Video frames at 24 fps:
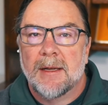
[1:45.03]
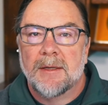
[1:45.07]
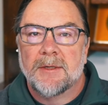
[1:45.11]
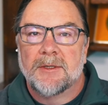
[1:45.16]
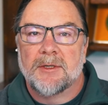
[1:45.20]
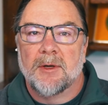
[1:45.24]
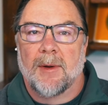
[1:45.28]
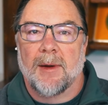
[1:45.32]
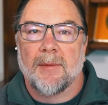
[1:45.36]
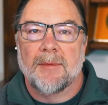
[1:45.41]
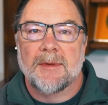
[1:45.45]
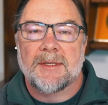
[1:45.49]

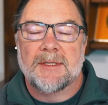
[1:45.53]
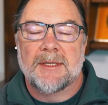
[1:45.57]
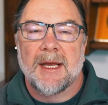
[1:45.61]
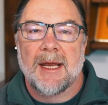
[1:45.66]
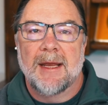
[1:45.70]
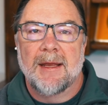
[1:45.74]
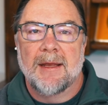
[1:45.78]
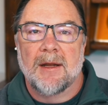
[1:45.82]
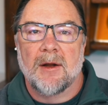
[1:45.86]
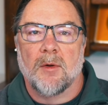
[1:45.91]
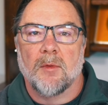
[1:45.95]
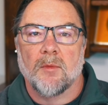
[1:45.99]
So I would
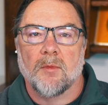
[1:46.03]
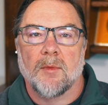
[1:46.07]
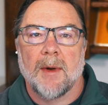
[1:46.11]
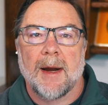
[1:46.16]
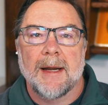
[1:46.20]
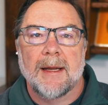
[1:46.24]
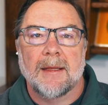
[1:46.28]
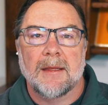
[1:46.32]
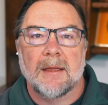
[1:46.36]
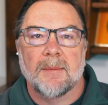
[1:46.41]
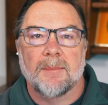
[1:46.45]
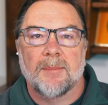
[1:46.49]
say,
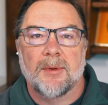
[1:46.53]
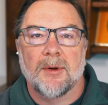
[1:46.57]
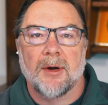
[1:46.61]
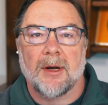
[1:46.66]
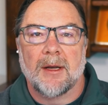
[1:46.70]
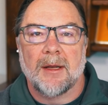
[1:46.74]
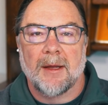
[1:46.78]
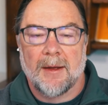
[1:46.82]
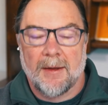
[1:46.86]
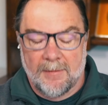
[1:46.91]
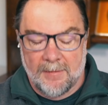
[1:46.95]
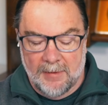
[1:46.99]
writing the
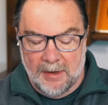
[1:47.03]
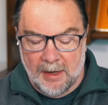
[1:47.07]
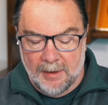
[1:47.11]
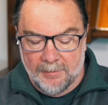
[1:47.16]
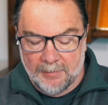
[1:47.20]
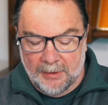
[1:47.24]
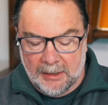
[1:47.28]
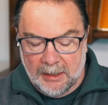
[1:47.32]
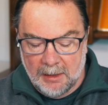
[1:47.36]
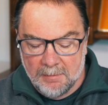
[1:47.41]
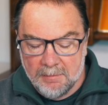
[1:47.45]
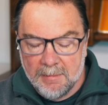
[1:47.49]
book,
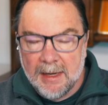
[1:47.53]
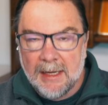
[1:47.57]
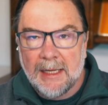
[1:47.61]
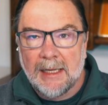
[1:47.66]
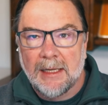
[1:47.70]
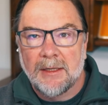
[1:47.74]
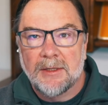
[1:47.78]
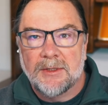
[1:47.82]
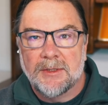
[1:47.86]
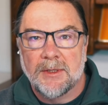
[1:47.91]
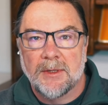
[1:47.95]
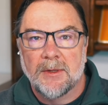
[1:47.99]

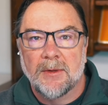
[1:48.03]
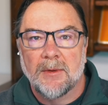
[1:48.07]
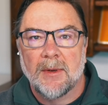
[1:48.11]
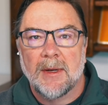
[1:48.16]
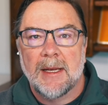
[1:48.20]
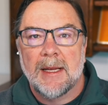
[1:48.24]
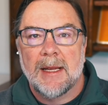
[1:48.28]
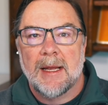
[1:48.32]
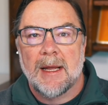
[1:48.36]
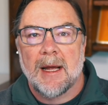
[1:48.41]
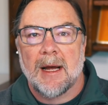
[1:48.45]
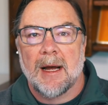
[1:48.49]
committing to
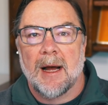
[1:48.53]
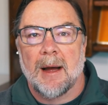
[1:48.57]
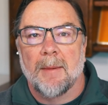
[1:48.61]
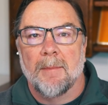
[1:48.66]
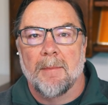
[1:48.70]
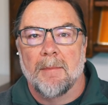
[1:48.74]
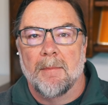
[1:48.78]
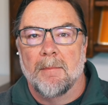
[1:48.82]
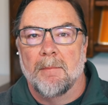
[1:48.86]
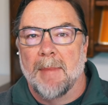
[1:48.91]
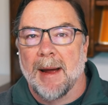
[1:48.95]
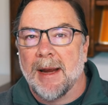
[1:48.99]

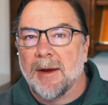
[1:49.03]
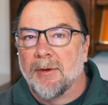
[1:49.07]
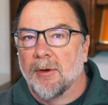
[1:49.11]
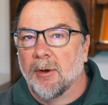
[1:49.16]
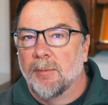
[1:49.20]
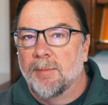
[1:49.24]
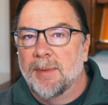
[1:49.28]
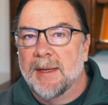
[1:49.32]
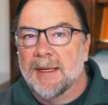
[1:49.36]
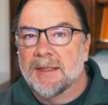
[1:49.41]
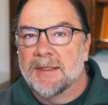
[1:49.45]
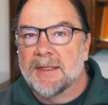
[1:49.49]

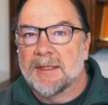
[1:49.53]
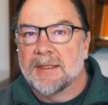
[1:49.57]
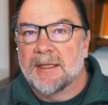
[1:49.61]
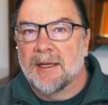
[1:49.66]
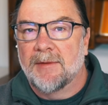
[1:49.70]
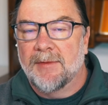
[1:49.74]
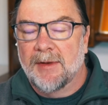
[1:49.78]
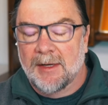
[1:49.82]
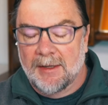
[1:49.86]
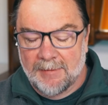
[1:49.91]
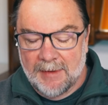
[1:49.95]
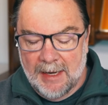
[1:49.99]
micro pieces
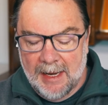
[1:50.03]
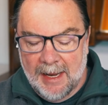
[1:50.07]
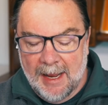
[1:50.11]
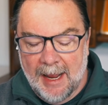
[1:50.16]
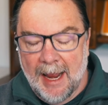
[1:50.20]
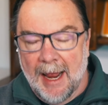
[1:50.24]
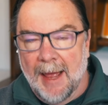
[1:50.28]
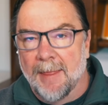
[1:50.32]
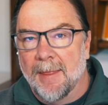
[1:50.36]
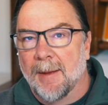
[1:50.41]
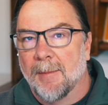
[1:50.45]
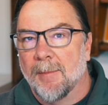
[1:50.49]
of it
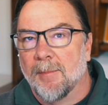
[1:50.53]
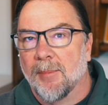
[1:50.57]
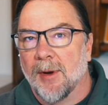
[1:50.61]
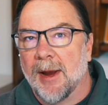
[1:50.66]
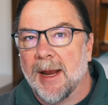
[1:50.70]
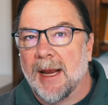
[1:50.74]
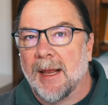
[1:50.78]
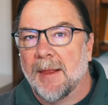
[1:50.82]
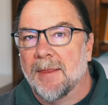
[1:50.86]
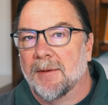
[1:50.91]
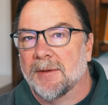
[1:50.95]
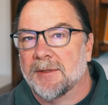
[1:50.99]
and then
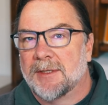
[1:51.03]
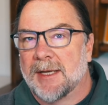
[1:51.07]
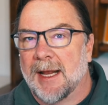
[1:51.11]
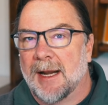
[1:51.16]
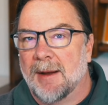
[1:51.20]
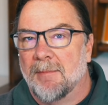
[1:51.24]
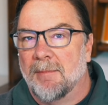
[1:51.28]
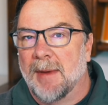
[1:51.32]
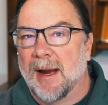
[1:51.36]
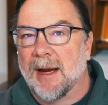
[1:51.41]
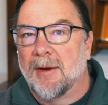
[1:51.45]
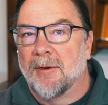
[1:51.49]
breaking those
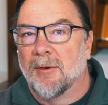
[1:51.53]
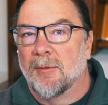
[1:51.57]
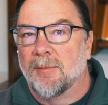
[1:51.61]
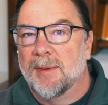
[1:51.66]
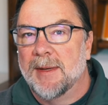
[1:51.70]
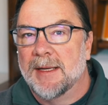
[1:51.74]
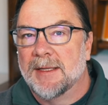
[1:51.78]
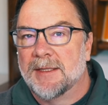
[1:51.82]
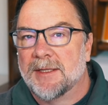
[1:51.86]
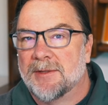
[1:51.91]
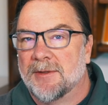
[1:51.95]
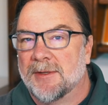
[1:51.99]
kind of micro
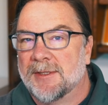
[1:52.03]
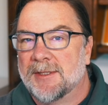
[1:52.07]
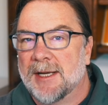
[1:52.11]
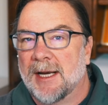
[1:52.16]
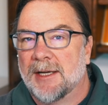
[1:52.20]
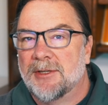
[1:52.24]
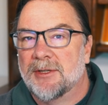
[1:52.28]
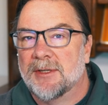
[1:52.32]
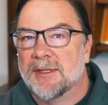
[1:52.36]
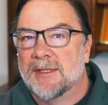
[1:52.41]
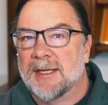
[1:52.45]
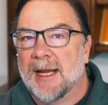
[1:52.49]
pieces or
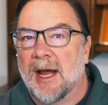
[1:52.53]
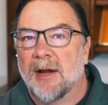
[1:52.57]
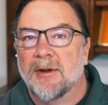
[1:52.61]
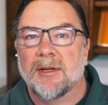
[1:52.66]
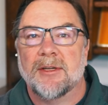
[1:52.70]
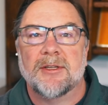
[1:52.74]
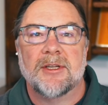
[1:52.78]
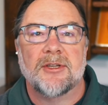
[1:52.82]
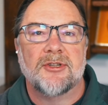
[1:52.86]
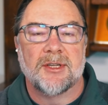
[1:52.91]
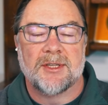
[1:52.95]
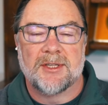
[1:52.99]
sections down
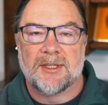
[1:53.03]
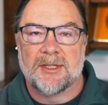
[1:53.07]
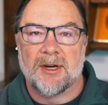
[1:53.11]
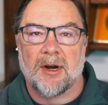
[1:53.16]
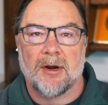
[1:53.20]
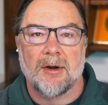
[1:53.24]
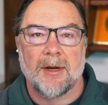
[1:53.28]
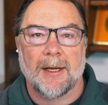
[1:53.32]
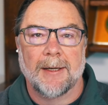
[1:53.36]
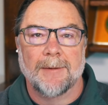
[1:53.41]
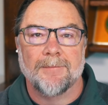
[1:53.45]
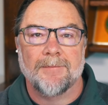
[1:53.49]
into just
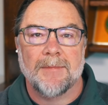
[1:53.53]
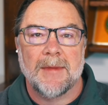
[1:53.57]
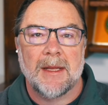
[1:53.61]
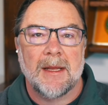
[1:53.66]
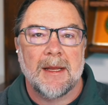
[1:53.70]
starting.